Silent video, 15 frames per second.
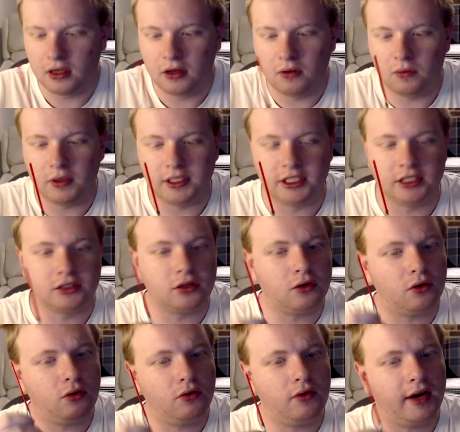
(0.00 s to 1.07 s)
which is
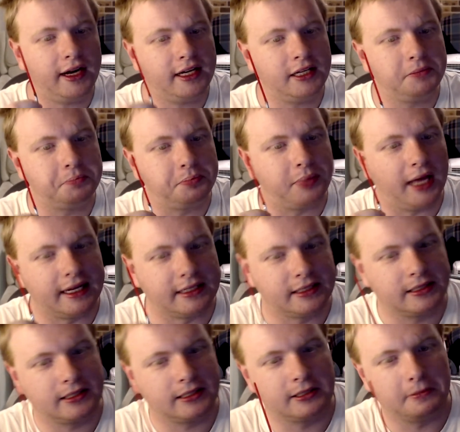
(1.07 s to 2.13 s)
already
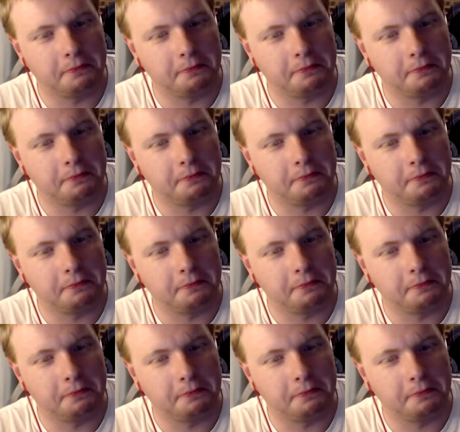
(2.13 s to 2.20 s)
bent.